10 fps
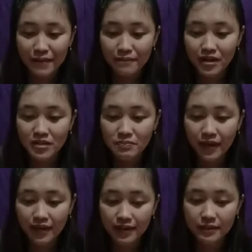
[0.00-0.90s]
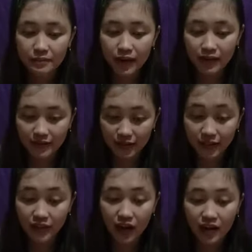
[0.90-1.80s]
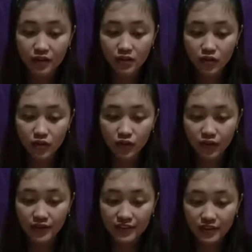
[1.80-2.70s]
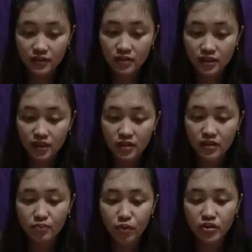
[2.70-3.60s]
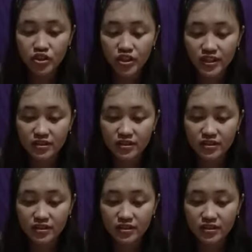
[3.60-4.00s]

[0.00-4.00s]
Most markets are concluded in major